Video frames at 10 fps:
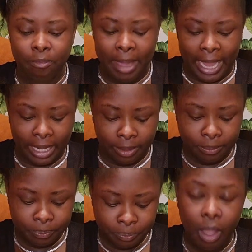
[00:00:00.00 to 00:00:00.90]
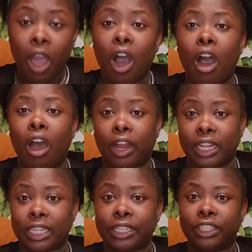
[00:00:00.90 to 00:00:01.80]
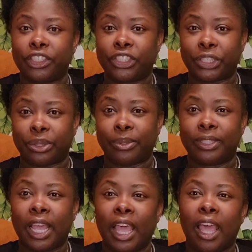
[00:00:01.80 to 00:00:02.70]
Madden Harlan shoes.